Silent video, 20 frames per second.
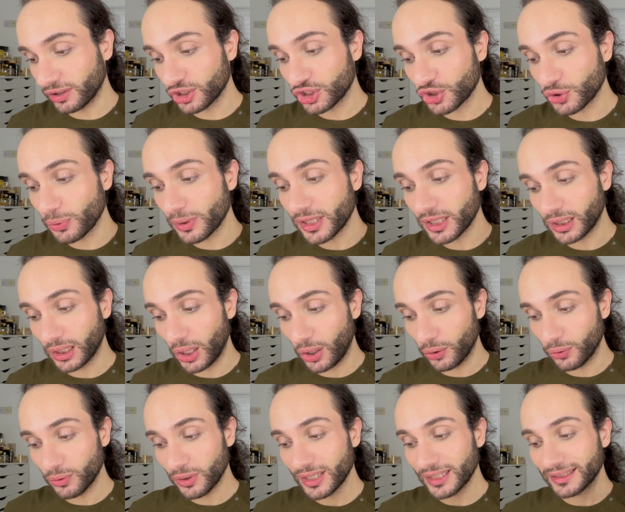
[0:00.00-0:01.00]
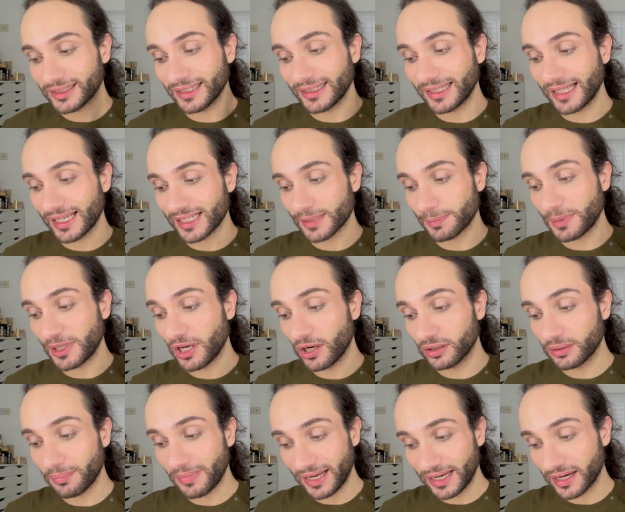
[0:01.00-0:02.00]
a dewy glow that lasts
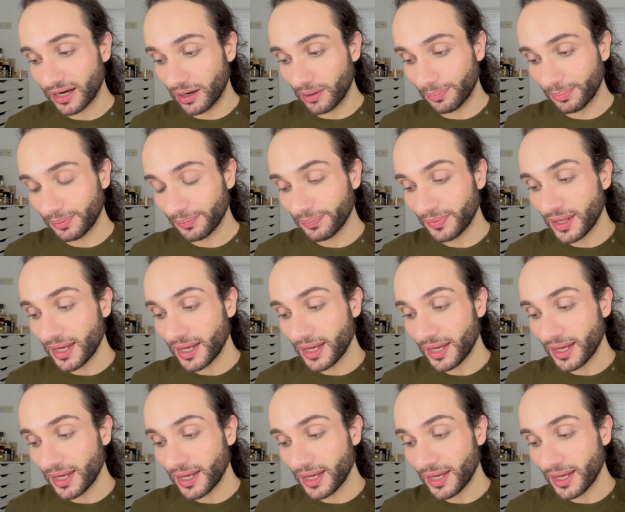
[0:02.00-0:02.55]
beyond makeup.